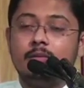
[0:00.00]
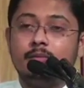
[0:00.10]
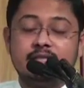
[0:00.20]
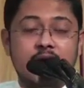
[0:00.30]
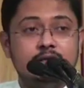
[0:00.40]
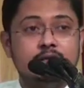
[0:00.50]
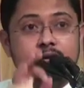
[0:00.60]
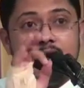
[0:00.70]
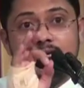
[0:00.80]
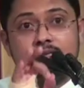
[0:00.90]
besides
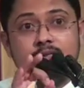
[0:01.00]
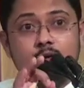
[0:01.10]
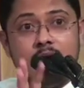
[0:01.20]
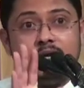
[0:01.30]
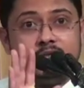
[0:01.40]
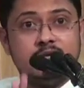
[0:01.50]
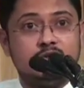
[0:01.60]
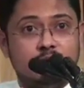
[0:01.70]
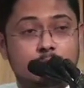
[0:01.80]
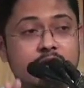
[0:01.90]
India is the United States
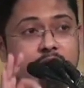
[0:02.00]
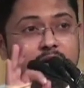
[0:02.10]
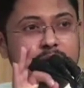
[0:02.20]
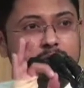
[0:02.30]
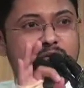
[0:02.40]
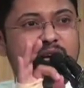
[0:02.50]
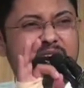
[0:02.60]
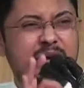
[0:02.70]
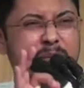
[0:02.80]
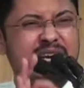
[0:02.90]
of America in terms of
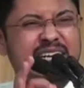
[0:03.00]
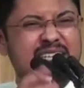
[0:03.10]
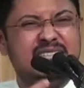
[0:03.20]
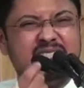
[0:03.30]
credibility, the